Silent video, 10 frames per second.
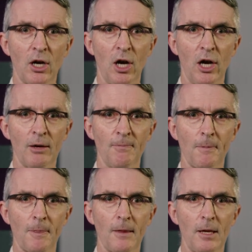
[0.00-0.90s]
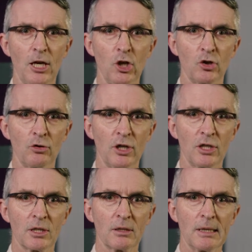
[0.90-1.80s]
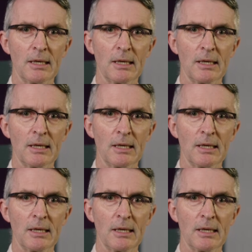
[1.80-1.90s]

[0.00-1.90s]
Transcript: eye, injuries,